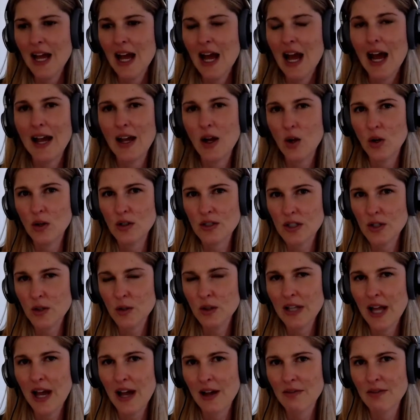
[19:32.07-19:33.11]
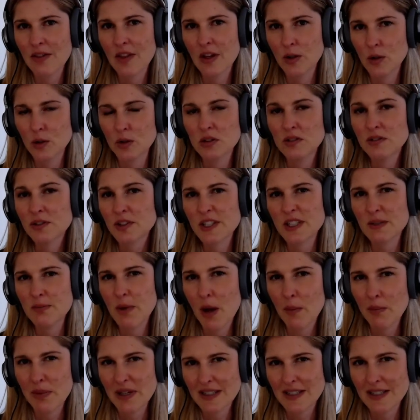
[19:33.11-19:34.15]
I also love the Google for Small
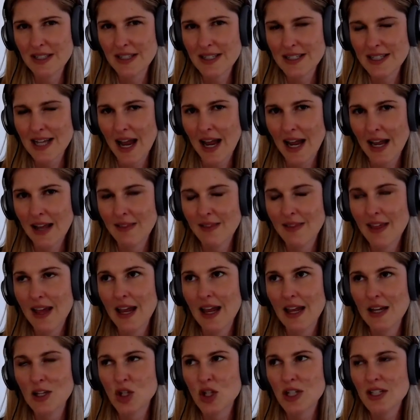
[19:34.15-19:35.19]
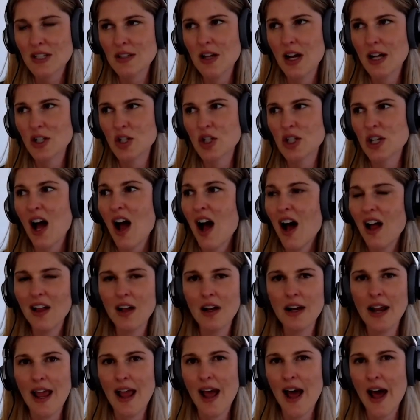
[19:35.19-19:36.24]
Business site. They just launched a
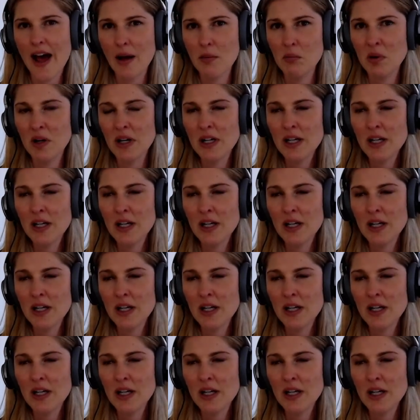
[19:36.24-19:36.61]
holiday hub